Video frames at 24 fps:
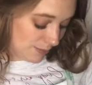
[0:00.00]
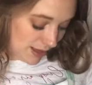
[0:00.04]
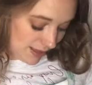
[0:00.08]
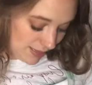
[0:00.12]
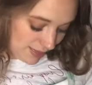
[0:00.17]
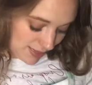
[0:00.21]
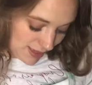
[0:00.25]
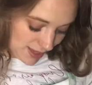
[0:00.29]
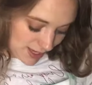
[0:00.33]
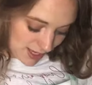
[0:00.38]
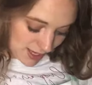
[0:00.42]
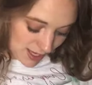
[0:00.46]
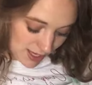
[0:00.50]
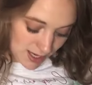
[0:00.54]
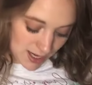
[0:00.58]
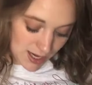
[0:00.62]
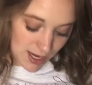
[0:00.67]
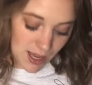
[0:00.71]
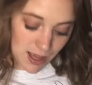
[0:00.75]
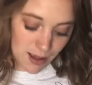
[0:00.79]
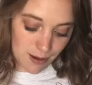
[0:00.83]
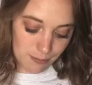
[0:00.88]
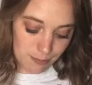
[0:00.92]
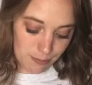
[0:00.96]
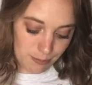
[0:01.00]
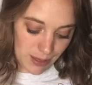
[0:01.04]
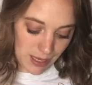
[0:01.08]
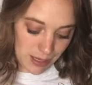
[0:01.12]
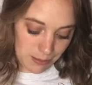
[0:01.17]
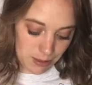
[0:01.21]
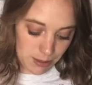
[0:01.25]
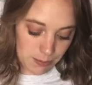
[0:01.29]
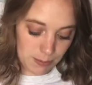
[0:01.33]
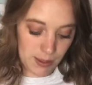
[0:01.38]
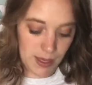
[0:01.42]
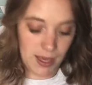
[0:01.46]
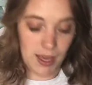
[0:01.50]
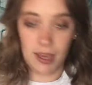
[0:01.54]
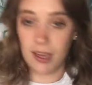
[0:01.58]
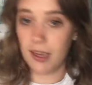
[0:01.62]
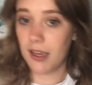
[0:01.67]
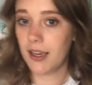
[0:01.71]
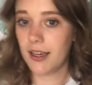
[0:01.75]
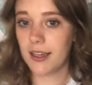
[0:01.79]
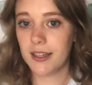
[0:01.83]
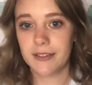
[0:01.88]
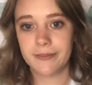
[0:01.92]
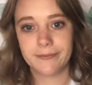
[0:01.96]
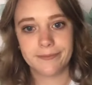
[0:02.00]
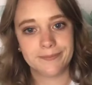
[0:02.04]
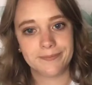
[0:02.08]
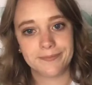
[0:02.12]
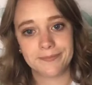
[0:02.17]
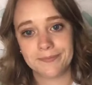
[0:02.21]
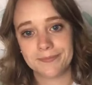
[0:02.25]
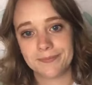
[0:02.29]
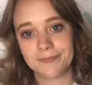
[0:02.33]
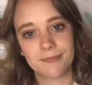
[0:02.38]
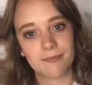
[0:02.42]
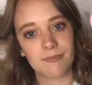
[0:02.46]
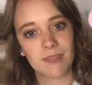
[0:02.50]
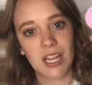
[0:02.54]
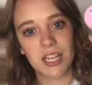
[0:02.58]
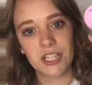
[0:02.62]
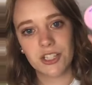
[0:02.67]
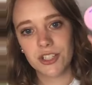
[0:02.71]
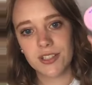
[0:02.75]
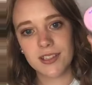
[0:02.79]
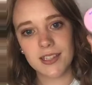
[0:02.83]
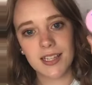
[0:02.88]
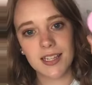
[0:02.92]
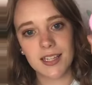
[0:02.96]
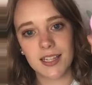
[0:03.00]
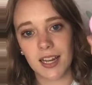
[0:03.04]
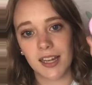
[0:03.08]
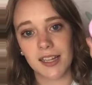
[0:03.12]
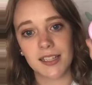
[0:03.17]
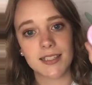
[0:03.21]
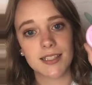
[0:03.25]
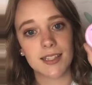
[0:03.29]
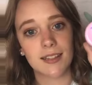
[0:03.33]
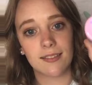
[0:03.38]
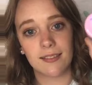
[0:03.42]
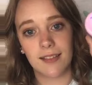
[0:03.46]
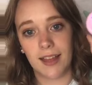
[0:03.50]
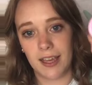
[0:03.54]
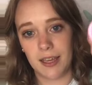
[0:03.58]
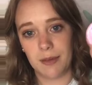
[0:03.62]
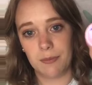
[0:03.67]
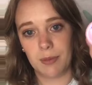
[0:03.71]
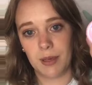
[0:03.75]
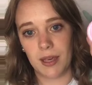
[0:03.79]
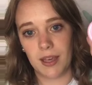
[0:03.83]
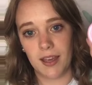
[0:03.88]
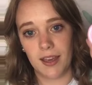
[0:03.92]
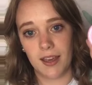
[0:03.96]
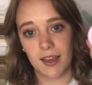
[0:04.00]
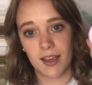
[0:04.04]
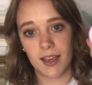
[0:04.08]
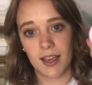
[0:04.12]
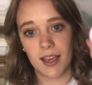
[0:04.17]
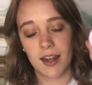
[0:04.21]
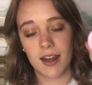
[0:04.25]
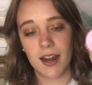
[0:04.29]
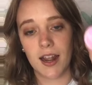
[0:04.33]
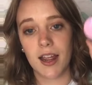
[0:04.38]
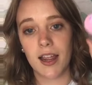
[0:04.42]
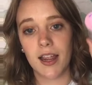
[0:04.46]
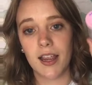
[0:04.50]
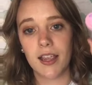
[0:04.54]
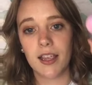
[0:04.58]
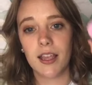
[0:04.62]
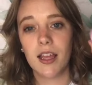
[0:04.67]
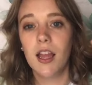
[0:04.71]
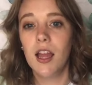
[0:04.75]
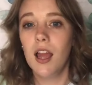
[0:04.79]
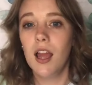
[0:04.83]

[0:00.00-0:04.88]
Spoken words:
Then Baby Pink. It's just a nice light pink, and I